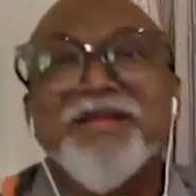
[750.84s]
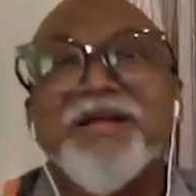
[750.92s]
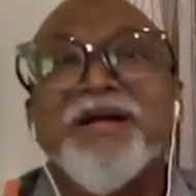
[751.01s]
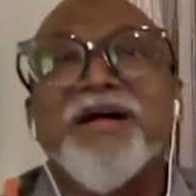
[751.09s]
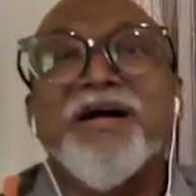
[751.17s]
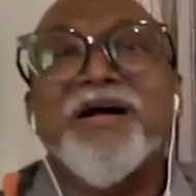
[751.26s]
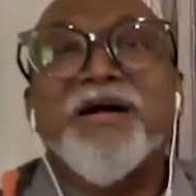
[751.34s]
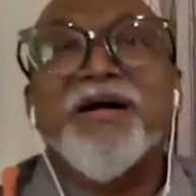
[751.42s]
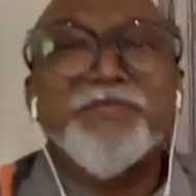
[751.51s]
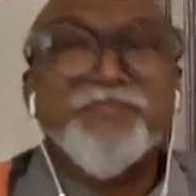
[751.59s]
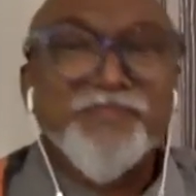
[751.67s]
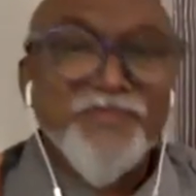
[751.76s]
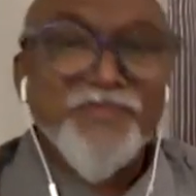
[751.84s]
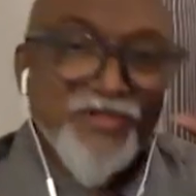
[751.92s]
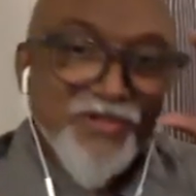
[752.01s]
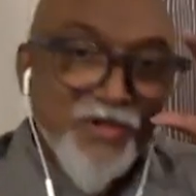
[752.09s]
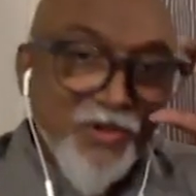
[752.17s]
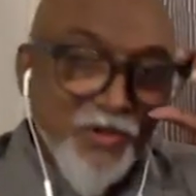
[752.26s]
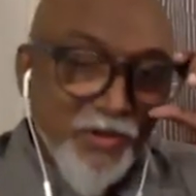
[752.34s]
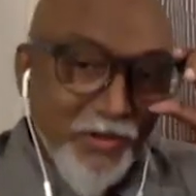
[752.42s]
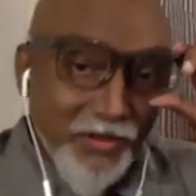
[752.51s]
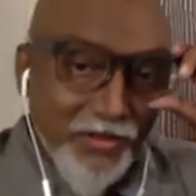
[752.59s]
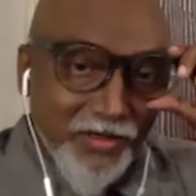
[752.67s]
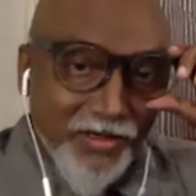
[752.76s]
Um,
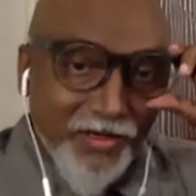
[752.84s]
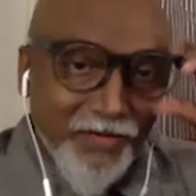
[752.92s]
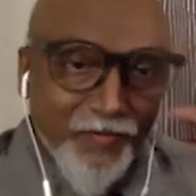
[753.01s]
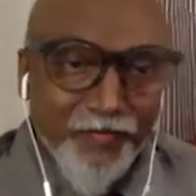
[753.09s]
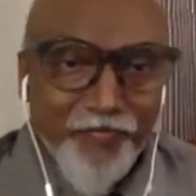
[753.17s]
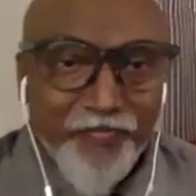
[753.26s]
so um,